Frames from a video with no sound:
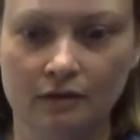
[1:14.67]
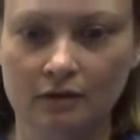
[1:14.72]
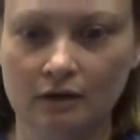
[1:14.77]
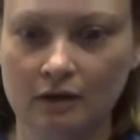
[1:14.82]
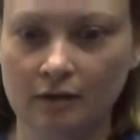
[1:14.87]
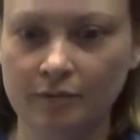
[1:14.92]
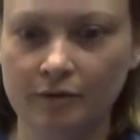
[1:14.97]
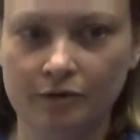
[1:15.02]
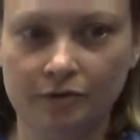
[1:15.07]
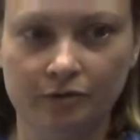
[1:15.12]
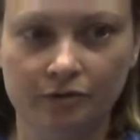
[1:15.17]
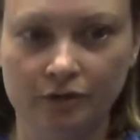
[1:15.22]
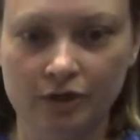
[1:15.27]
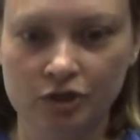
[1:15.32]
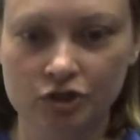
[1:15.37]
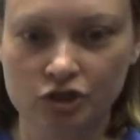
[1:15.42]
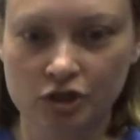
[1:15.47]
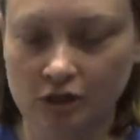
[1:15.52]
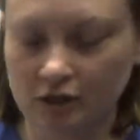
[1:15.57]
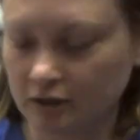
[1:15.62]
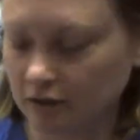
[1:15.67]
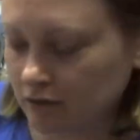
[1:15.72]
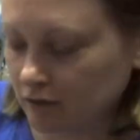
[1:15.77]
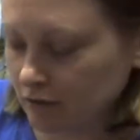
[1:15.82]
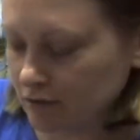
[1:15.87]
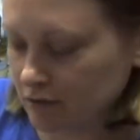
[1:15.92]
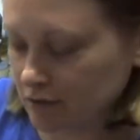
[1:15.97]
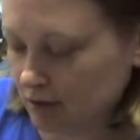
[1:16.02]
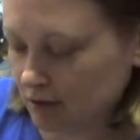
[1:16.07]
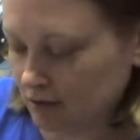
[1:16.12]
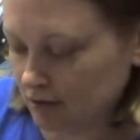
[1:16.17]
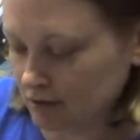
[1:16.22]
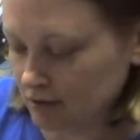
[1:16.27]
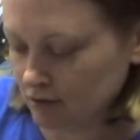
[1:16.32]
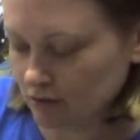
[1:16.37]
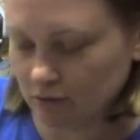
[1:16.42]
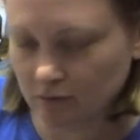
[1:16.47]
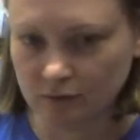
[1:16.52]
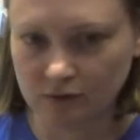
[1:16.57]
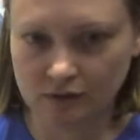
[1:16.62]
I'm an only child
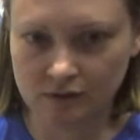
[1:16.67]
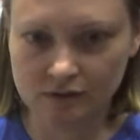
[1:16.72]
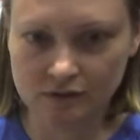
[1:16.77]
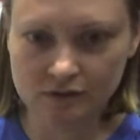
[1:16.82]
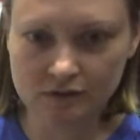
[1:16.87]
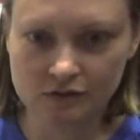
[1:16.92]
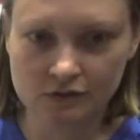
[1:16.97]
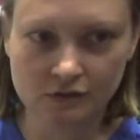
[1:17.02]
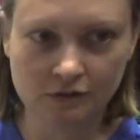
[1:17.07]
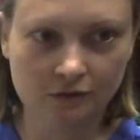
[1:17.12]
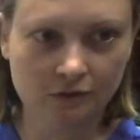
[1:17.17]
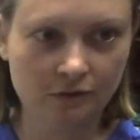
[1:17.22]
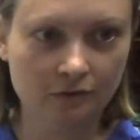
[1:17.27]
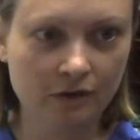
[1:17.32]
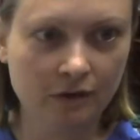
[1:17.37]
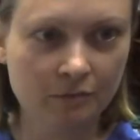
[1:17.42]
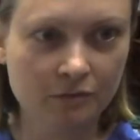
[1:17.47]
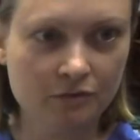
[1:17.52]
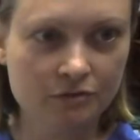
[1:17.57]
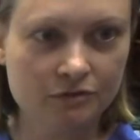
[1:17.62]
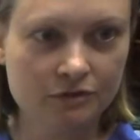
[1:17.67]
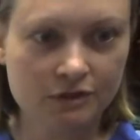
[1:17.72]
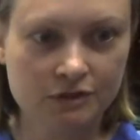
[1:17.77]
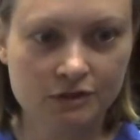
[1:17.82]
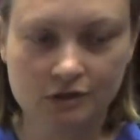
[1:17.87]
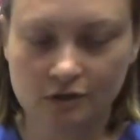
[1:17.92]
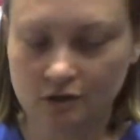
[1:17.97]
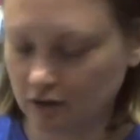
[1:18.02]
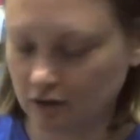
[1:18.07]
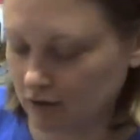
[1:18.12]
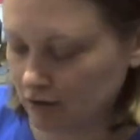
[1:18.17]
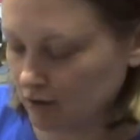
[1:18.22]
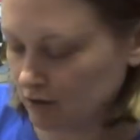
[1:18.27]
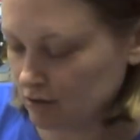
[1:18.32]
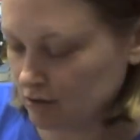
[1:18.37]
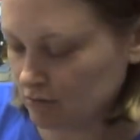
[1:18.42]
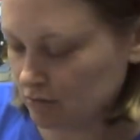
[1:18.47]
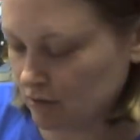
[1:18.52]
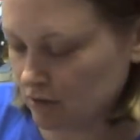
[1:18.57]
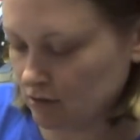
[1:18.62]
so I'm used to talking
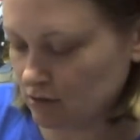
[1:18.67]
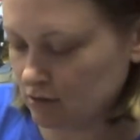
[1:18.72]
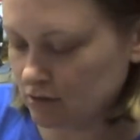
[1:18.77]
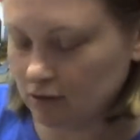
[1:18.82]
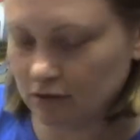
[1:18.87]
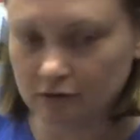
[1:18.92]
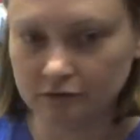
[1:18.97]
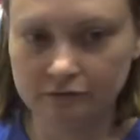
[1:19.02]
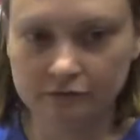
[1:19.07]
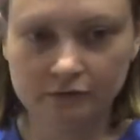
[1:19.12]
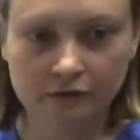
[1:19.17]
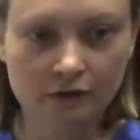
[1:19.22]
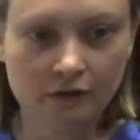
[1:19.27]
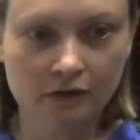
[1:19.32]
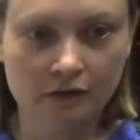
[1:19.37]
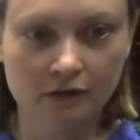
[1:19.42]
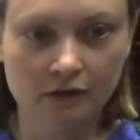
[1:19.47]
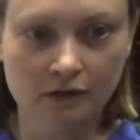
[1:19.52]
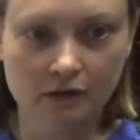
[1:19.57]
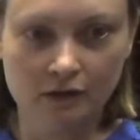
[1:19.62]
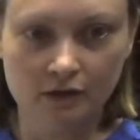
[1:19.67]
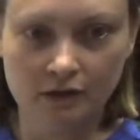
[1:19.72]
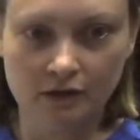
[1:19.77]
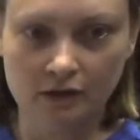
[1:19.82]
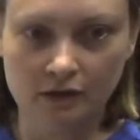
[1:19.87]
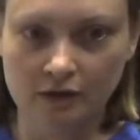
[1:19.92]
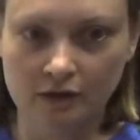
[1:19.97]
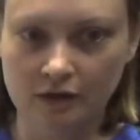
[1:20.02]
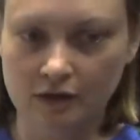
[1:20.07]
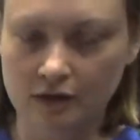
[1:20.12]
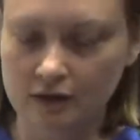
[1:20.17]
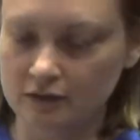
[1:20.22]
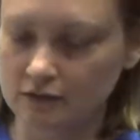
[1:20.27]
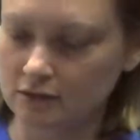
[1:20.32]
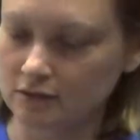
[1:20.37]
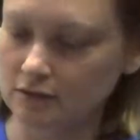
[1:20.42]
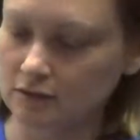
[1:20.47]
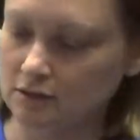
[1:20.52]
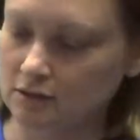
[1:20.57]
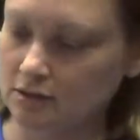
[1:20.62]
to myself. Alright,
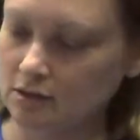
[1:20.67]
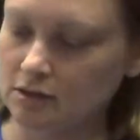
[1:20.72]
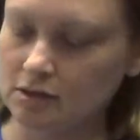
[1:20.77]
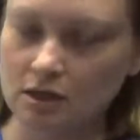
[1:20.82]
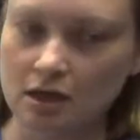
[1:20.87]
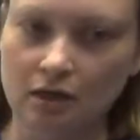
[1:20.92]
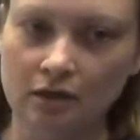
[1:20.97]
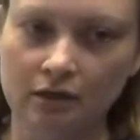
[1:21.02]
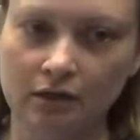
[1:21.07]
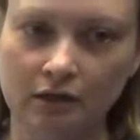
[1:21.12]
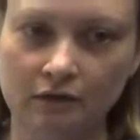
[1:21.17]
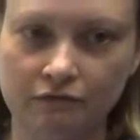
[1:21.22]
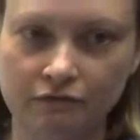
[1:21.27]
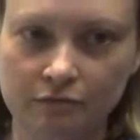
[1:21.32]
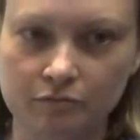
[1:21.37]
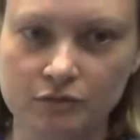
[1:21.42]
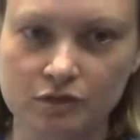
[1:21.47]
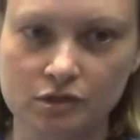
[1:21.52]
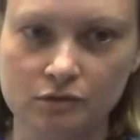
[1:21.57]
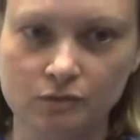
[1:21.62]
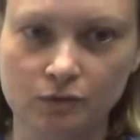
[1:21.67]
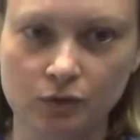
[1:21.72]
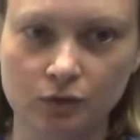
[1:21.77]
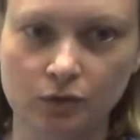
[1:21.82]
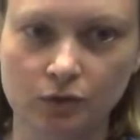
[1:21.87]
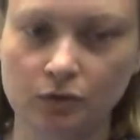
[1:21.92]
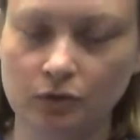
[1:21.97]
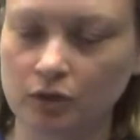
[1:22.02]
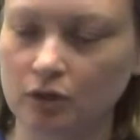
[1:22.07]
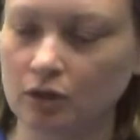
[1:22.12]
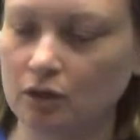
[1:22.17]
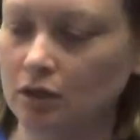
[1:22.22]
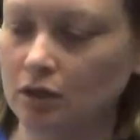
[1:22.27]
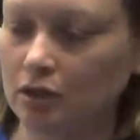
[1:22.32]
this is a dolly from Swoon.